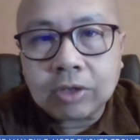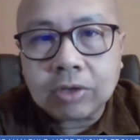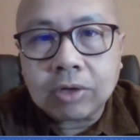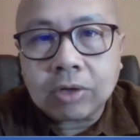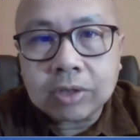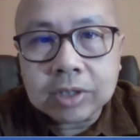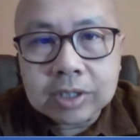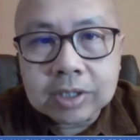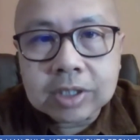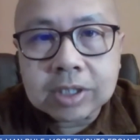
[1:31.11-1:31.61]
you
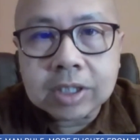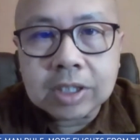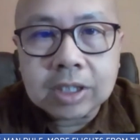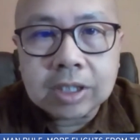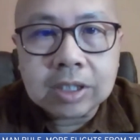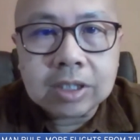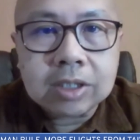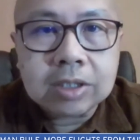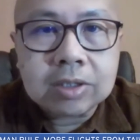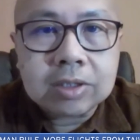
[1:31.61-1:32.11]
only
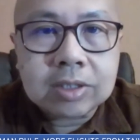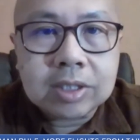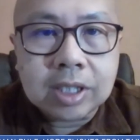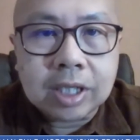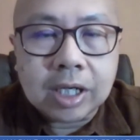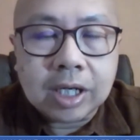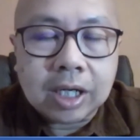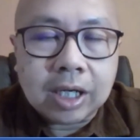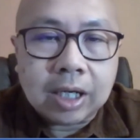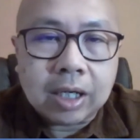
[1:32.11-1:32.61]
see
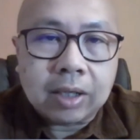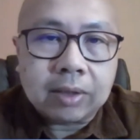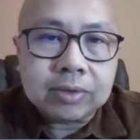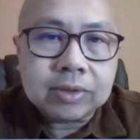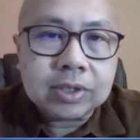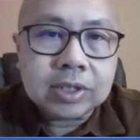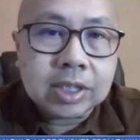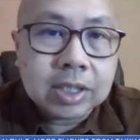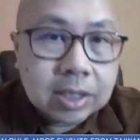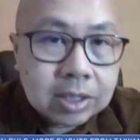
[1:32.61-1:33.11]

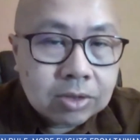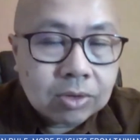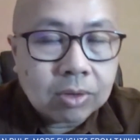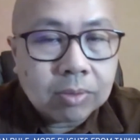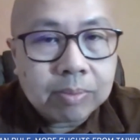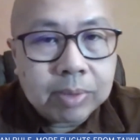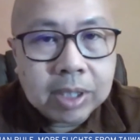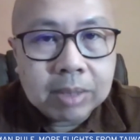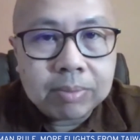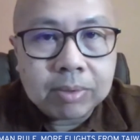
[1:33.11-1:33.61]
Xi's
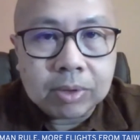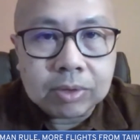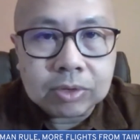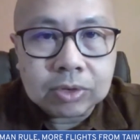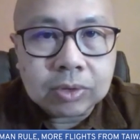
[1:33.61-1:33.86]
own people.